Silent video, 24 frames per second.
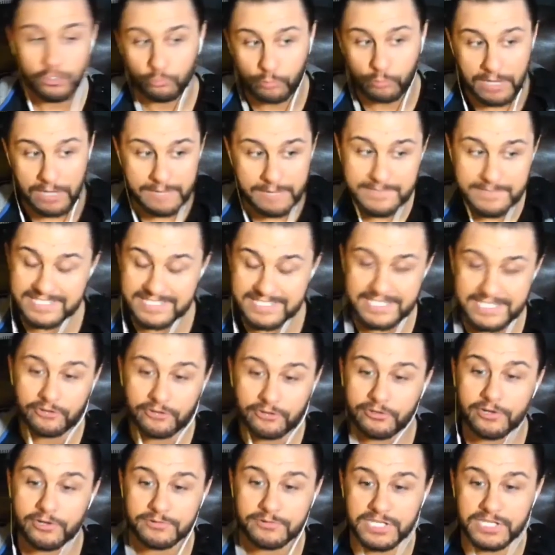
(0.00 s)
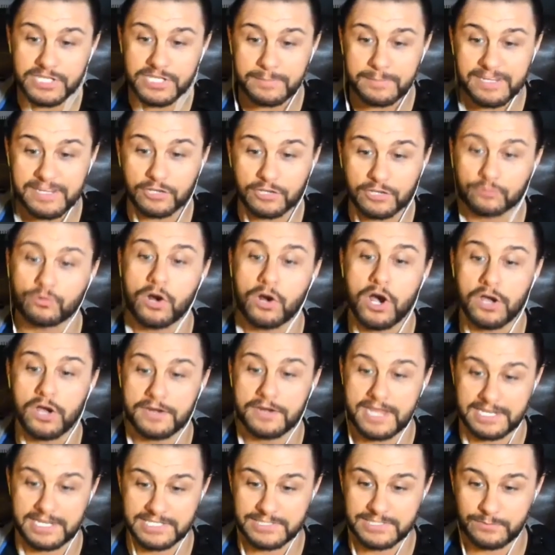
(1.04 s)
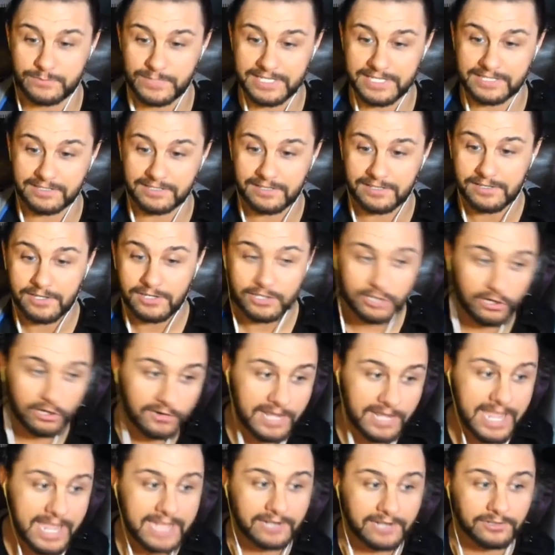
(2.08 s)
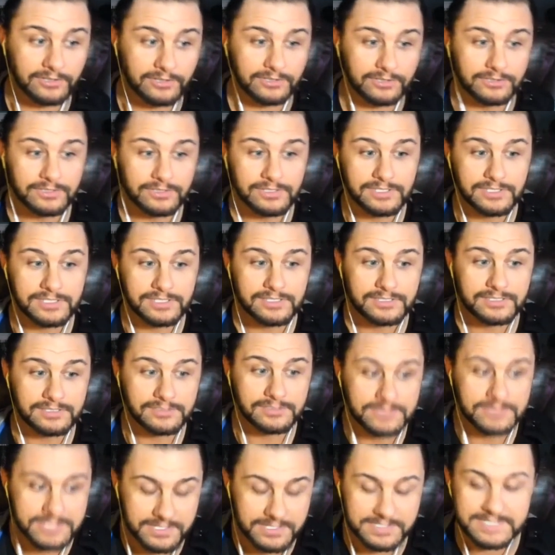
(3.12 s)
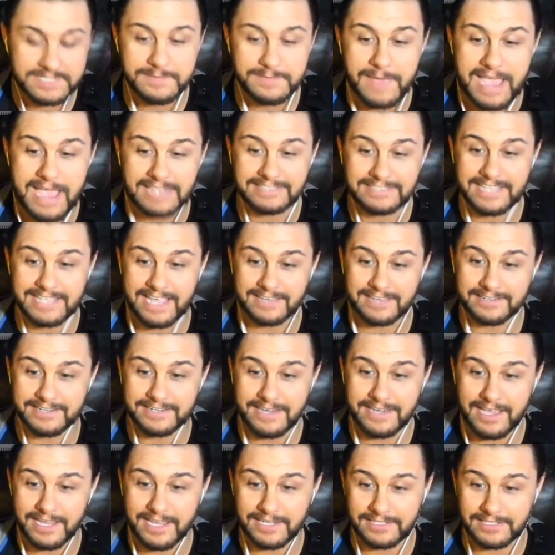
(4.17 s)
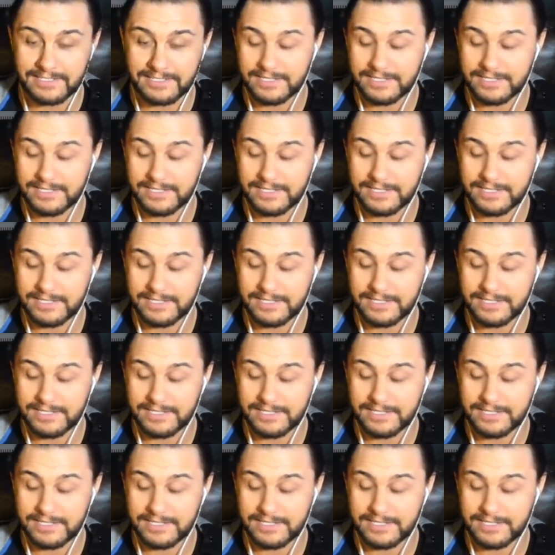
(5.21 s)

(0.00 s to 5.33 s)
Rey Mysterio is going to be on Raw next week. Kurt Angle was on SmackDown tonight.